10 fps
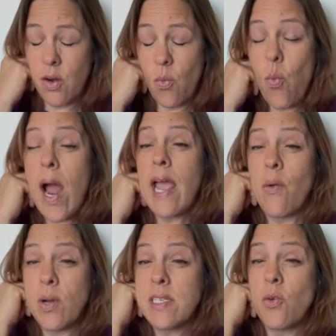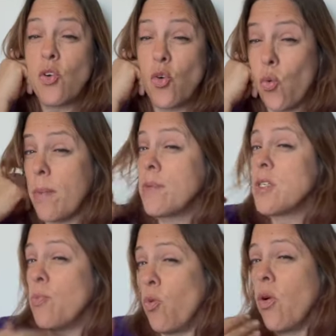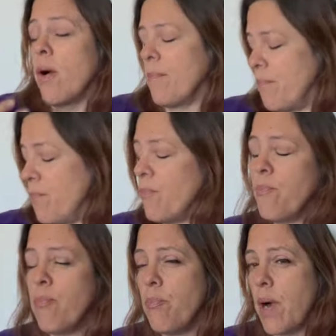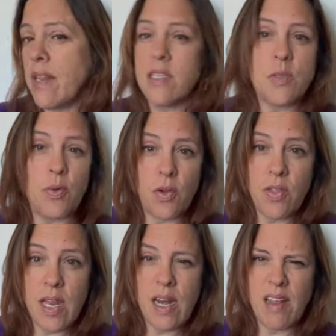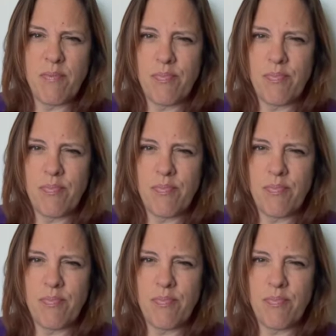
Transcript: why I wasn't gripped more by this book than